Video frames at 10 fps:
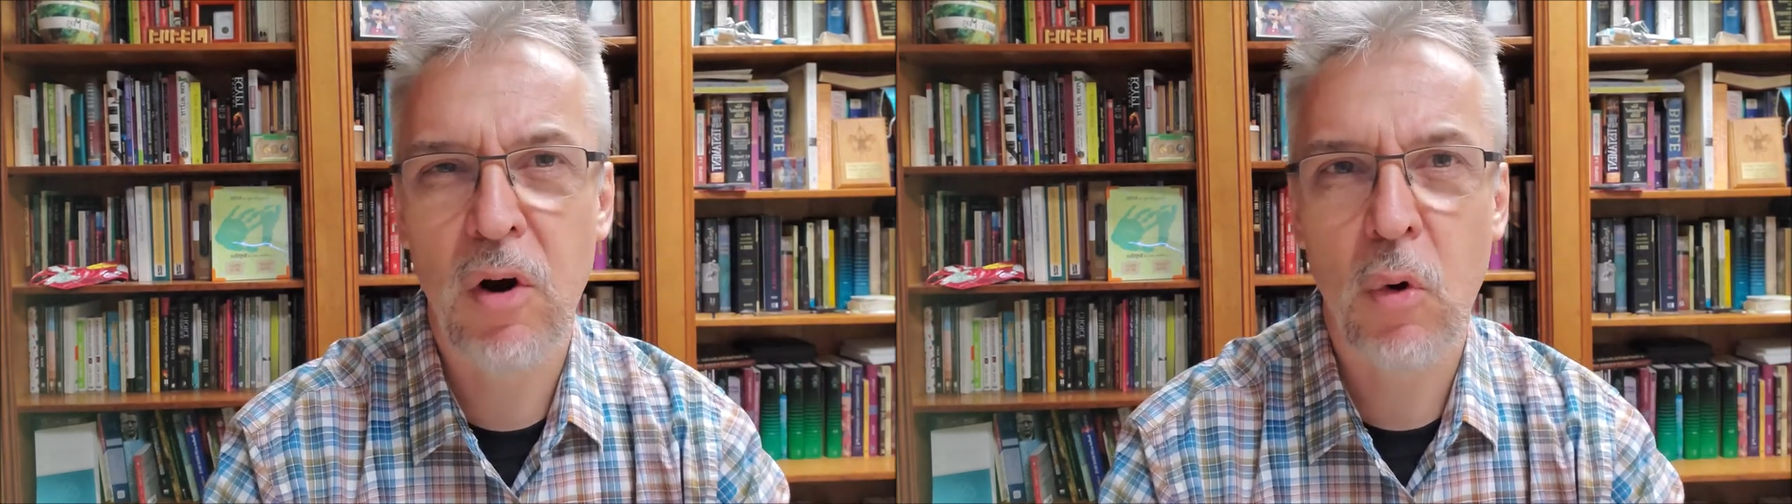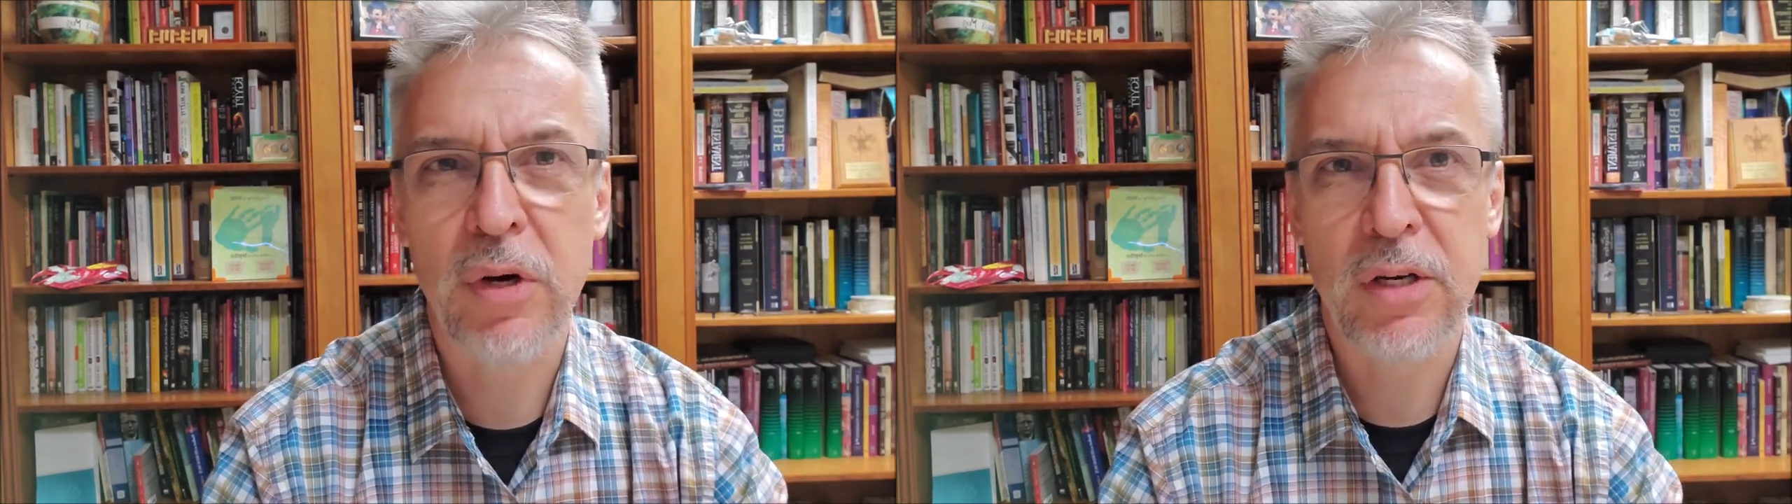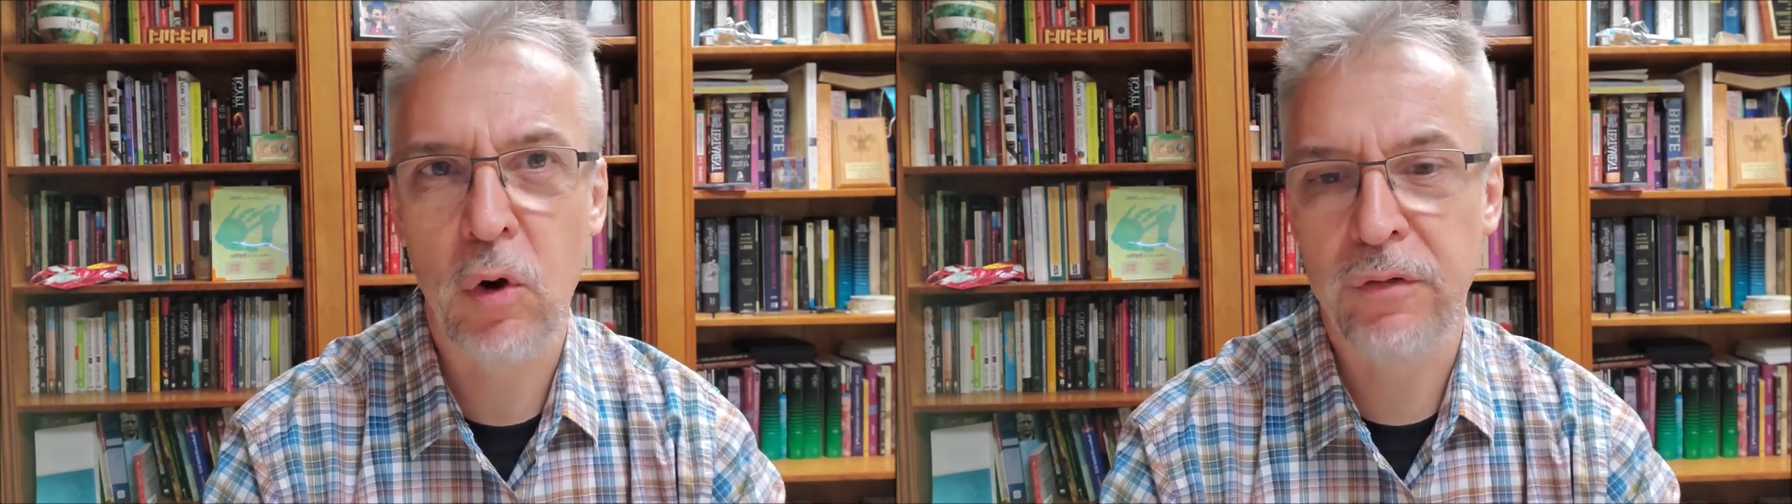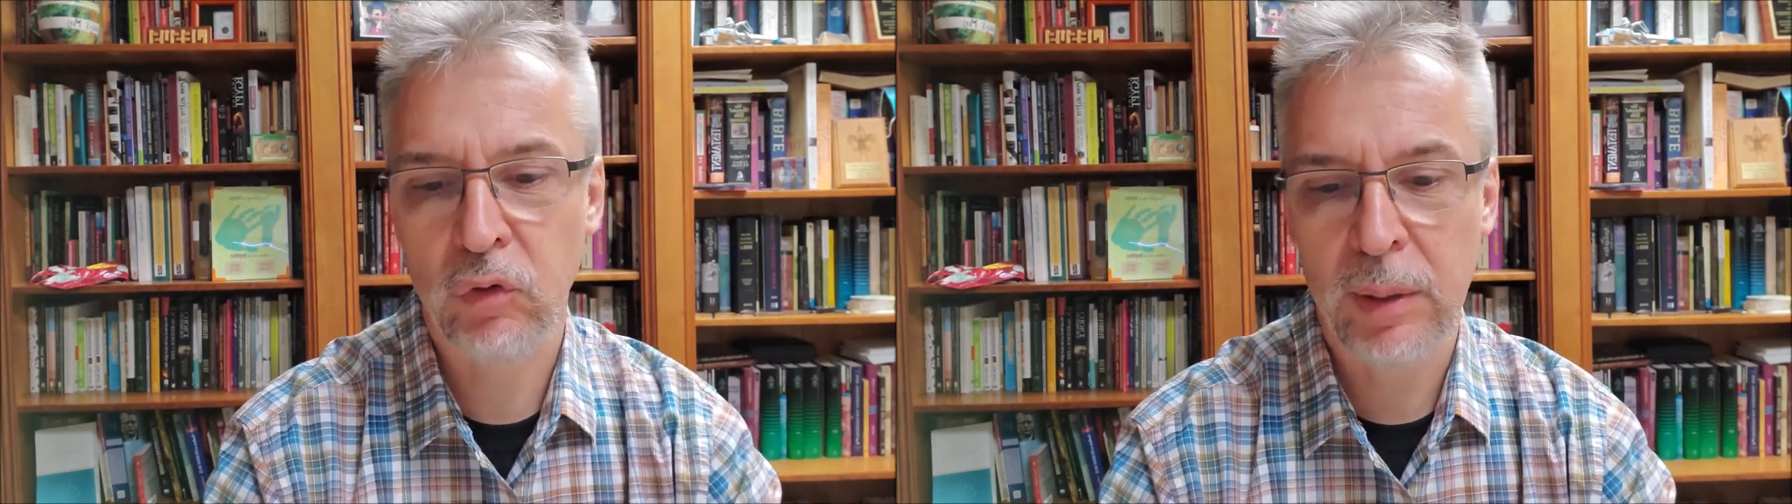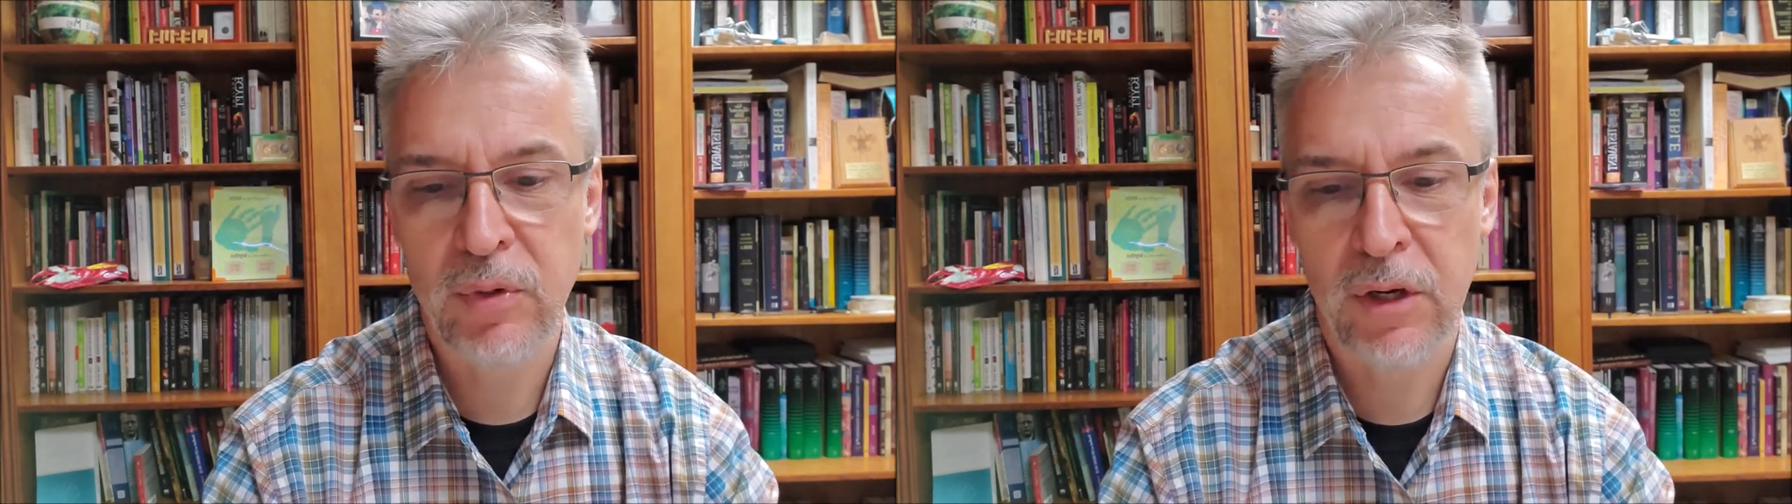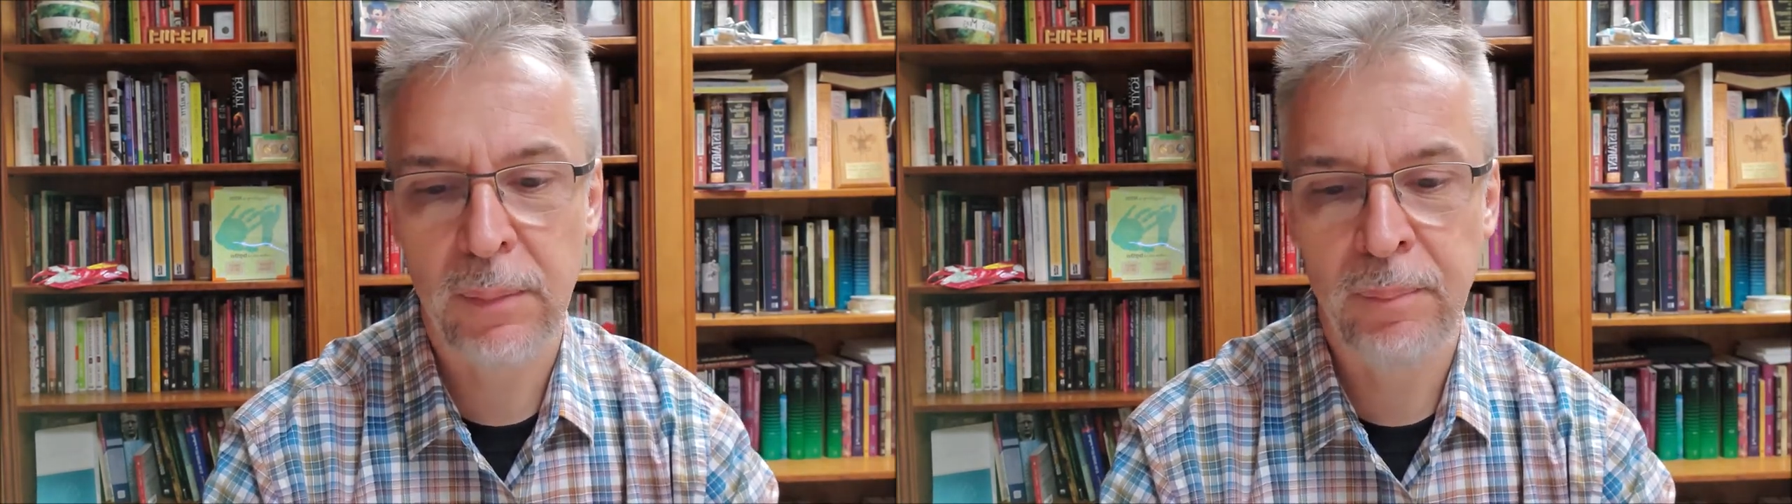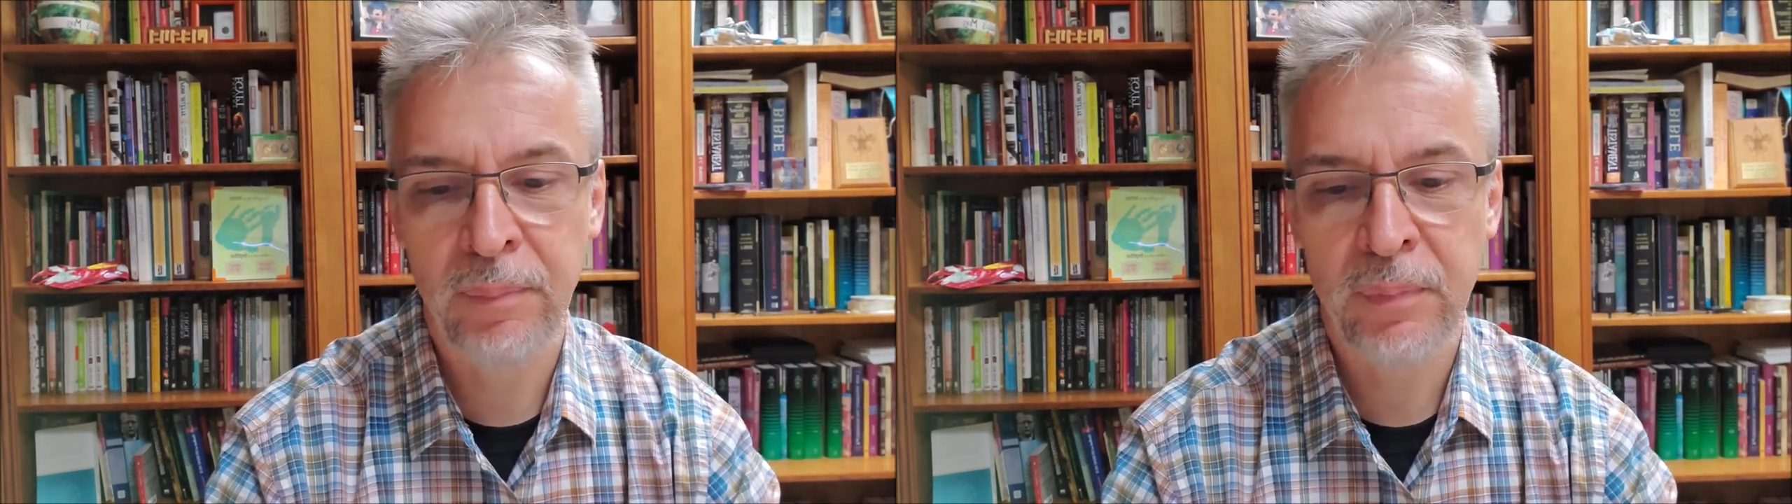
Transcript: already know of Scripture.